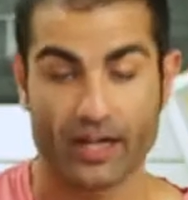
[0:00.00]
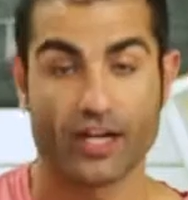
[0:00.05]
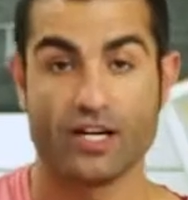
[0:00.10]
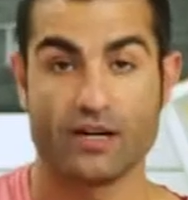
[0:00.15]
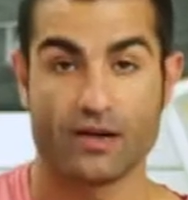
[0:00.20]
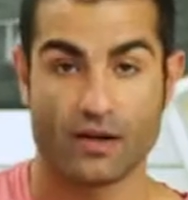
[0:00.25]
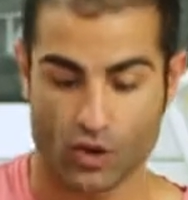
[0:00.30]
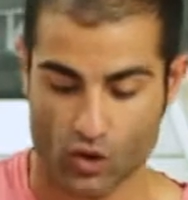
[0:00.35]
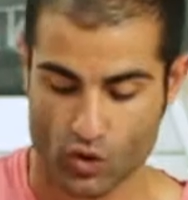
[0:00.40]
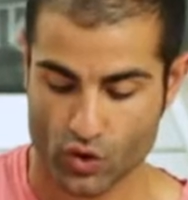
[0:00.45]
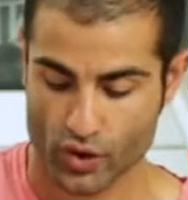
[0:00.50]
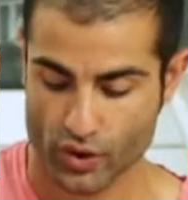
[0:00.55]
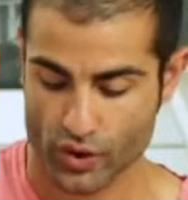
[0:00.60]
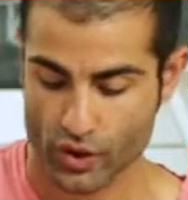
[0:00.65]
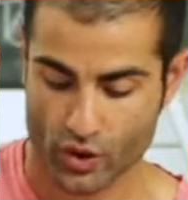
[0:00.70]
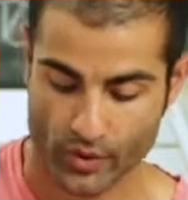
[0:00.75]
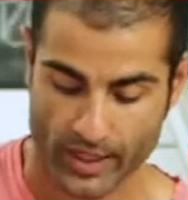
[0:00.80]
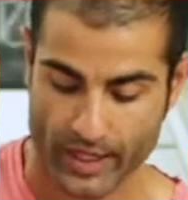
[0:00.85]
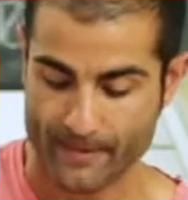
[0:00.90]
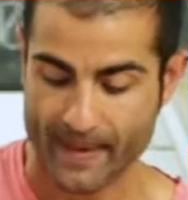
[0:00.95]
of
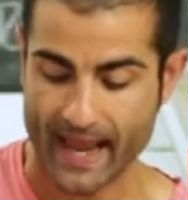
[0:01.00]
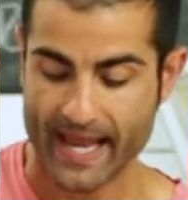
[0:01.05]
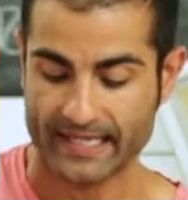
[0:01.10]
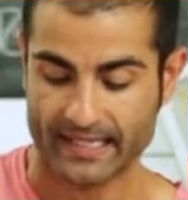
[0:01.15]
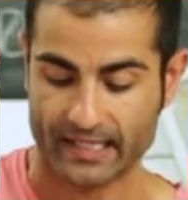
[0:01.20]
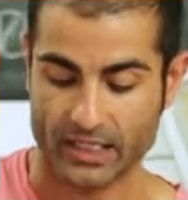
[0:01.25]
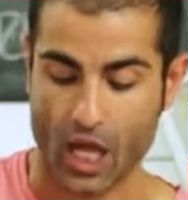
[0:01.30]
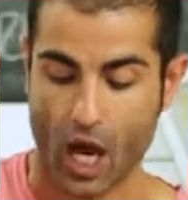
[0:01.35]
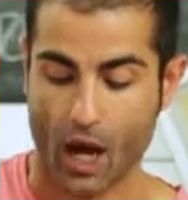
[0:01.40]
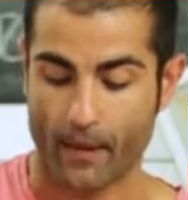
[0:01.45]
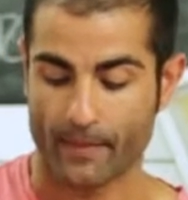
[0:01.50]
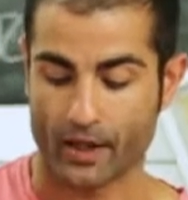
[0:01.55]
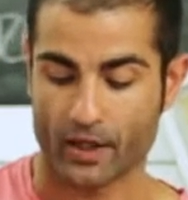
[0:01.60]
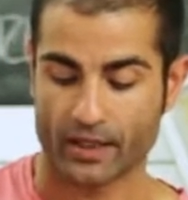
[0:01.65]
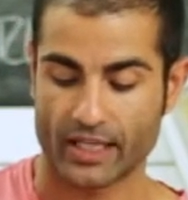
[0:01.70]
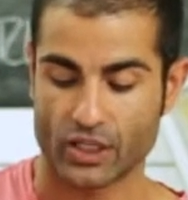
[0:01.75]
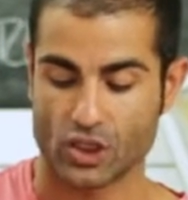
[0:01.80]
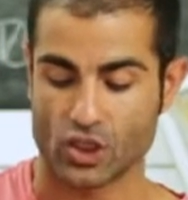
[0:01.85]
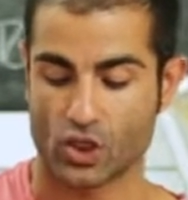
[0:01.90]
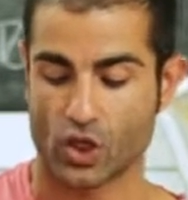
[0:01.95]
tree-based nut milk
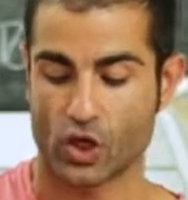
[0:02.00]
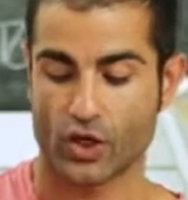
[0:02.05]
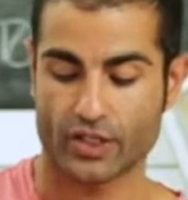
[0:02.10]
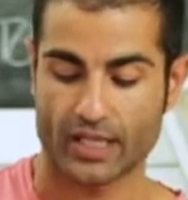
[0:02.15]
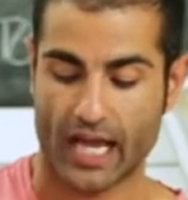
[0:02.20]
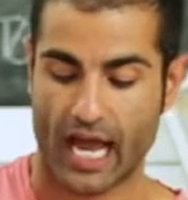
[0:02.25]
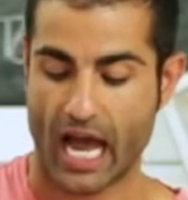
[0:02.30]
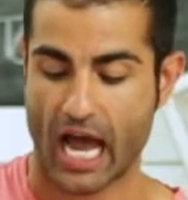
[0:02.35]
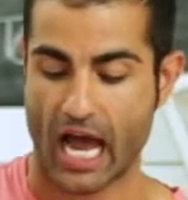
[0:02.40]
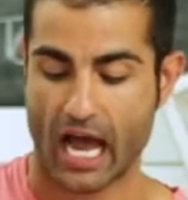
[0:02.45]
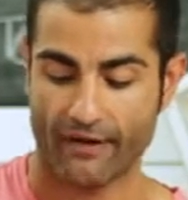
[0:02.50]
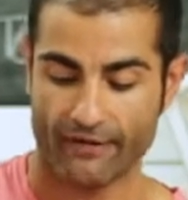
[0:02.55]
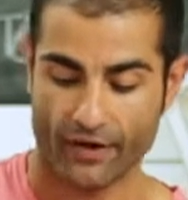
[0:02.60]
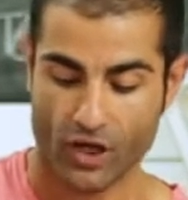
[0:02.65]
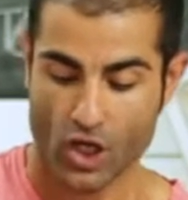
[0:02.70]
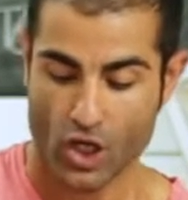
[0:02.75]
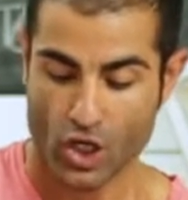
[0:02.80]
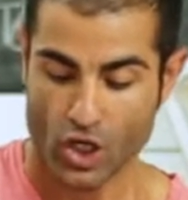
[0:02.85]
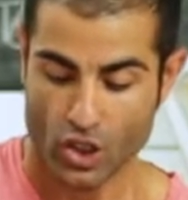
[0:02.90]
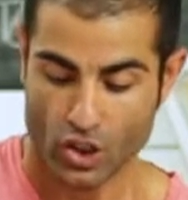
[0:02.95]
that you're going to have,
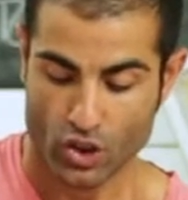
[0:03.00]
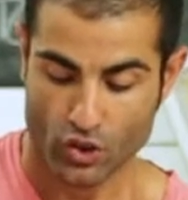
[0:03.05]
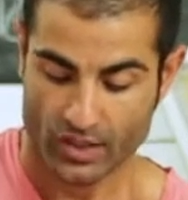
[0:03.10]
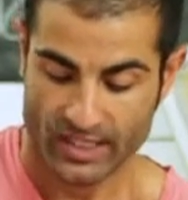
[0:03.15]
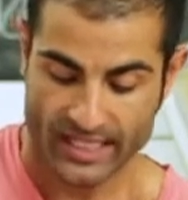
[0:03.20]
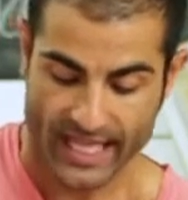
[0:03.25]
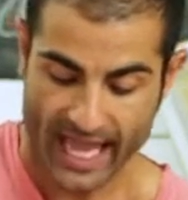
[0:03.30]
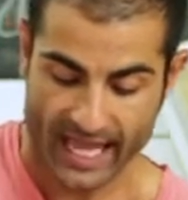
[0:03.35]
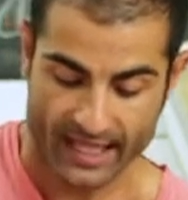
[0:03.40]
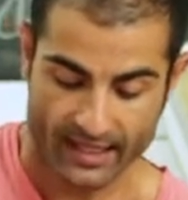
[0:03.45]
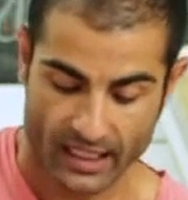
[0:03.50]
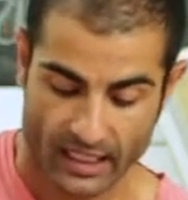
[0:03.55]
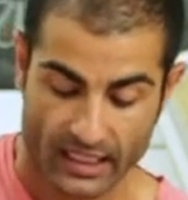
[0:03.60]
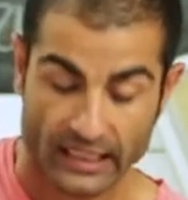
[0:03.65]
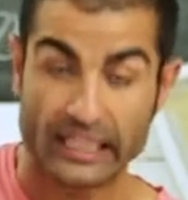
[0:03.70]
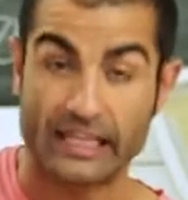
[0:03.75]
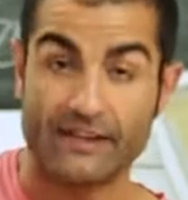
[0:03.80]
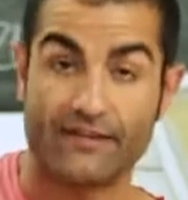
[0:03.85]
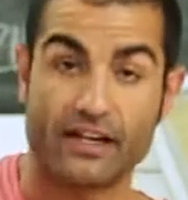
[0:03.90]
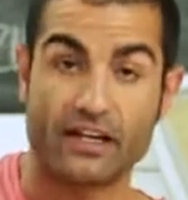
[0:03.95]
you then
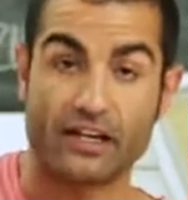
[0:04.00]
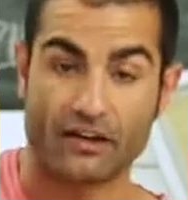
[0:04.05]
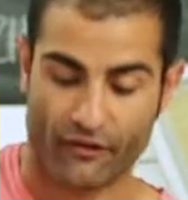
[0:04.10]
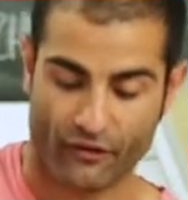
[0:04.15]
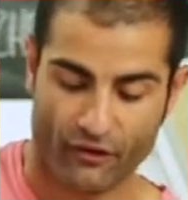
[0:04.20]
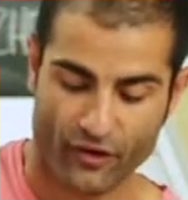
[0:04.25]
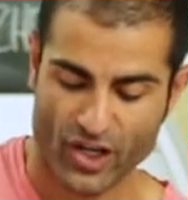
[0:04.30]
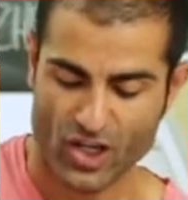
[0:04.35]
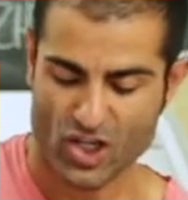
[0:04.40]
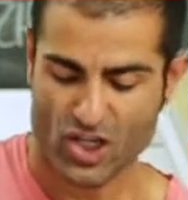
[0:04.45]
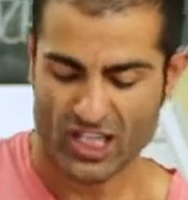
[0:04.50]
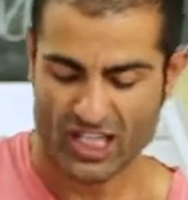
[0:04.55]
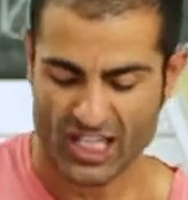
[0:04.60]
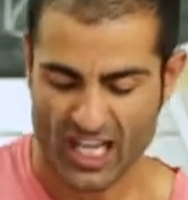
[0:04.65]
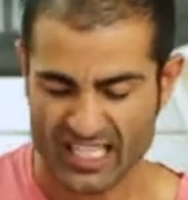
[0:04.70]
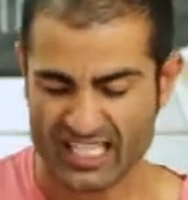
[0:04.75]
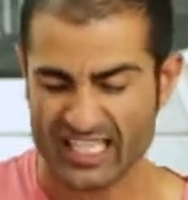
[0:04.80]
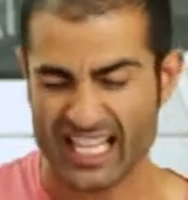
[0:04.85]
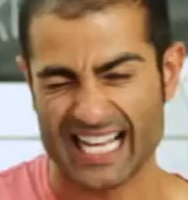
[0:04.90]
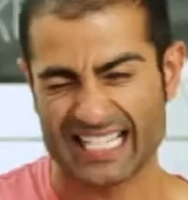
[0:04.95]
leave it in the fridge. It
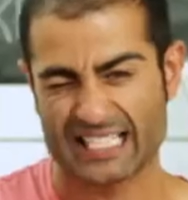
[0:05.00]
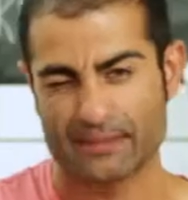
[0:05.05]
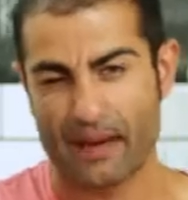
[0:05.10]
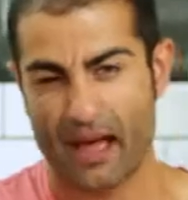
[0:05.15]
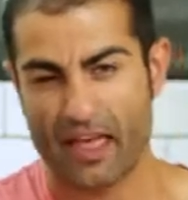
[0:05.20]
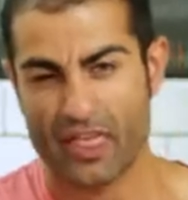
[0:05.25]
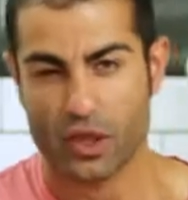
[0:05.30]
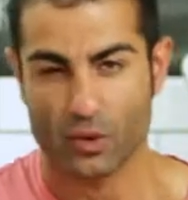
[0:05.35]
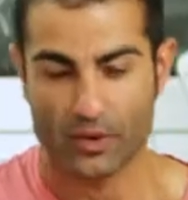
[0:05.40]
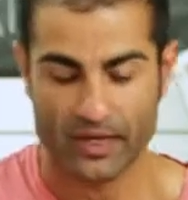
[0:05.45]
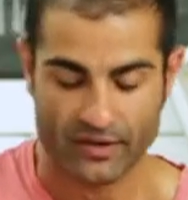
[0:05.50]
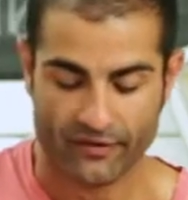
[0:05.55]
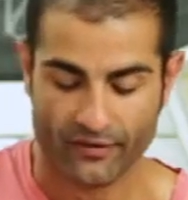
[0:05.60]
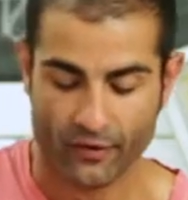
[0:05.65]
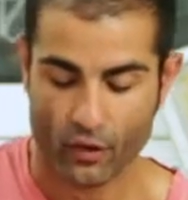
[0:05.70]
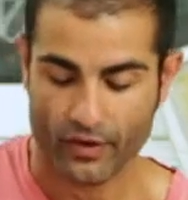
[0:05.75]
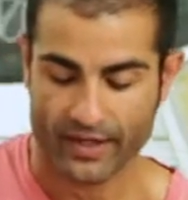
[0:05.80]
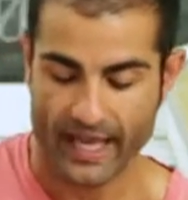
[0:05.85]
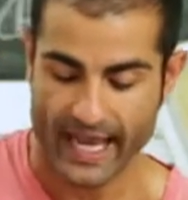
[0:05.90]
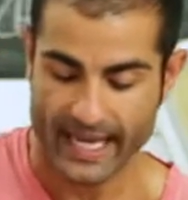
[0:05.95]
does last about 3 to
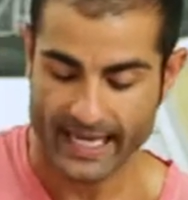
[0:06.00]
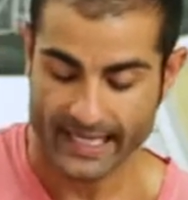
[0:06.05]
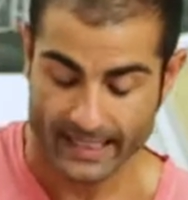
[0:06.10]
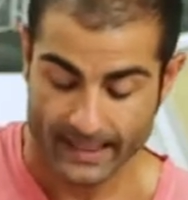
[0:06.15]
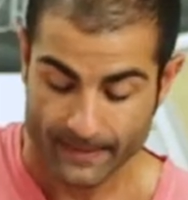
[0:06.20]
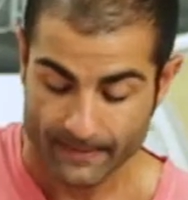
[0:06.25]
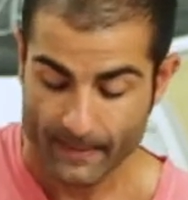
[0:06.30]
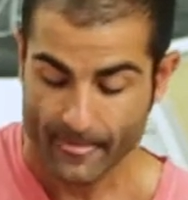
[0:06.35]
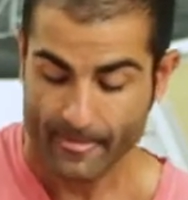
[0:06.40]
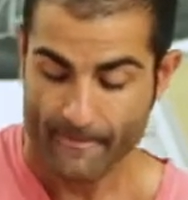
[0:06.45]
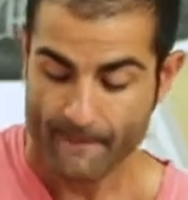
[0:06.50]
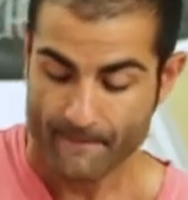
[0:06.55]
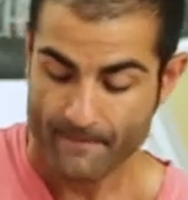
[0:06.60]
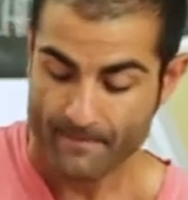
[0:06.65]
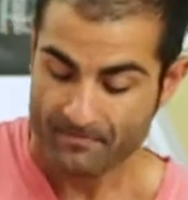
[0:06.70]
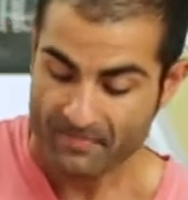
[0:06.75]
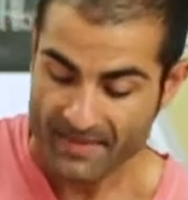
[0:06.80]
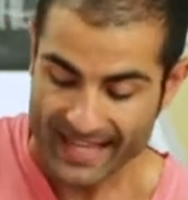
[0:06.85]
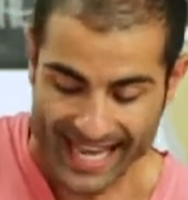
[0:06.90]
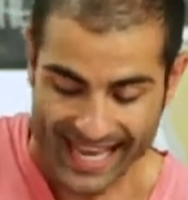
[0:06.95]
4 days,
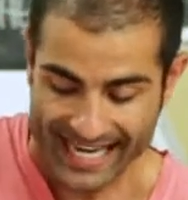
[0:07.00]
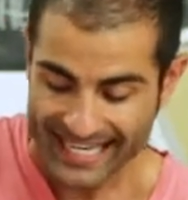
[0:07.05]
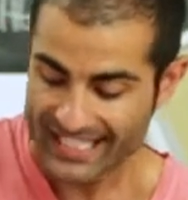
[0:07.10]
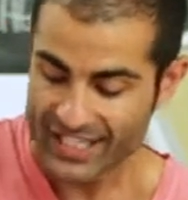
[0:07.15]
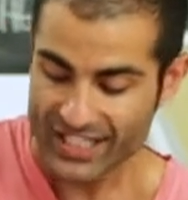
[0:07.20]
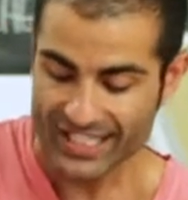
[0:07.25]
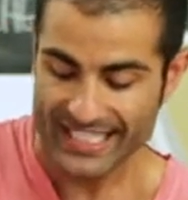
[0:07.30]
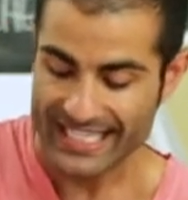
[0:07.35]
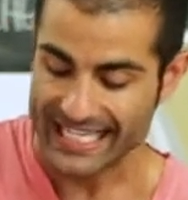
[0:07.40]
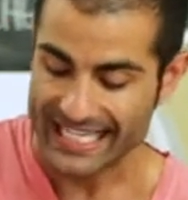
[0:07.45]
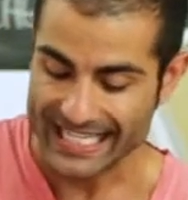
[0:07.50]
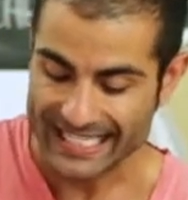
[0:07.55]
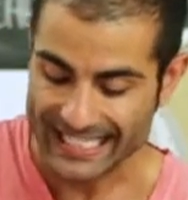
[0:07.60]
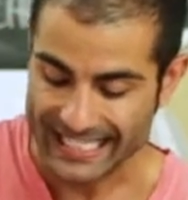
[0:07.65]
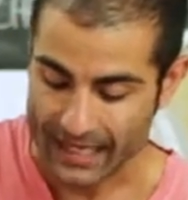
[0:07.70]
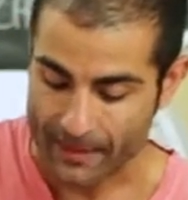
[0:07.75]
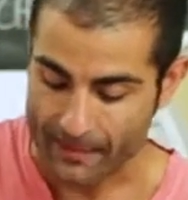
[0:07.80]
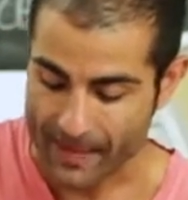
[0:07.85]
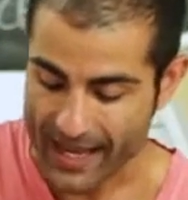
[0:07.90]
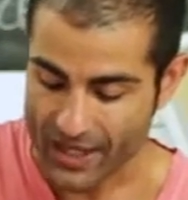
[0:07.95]
and it's just easy.
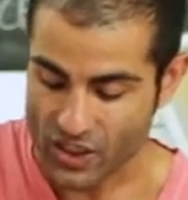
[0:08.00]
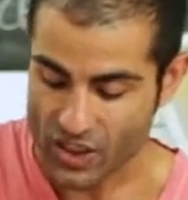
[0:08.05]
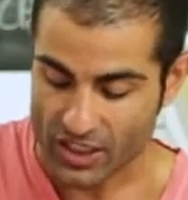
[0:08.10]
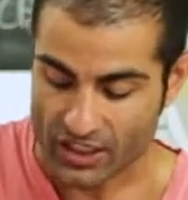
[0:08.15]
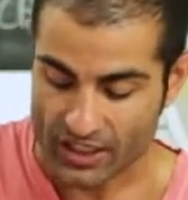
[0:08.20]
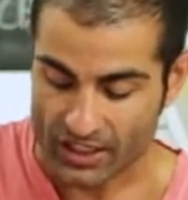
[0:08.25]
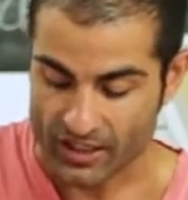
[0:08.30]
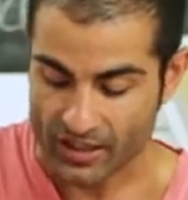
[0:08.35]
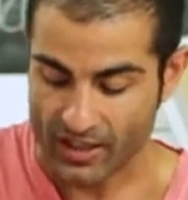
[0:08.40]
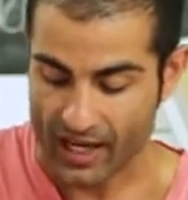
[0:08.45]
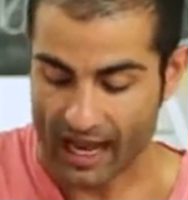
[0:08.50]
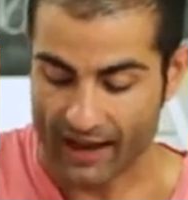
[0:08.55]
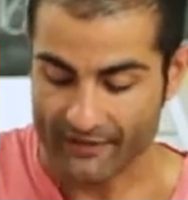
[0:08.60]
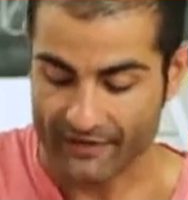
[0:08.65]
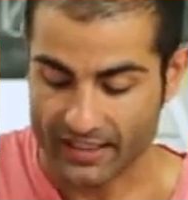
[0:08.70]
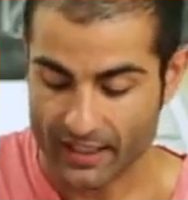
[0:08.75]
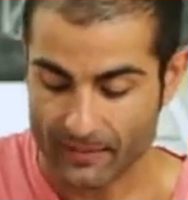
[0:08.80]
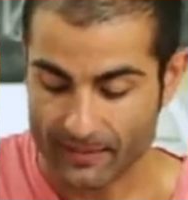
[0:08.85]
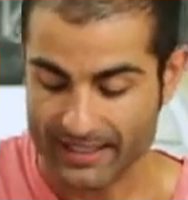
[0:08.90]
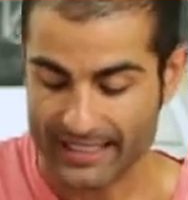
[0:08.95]
Imagine you have
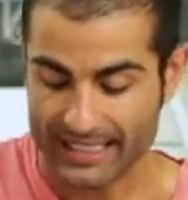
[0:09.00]
some of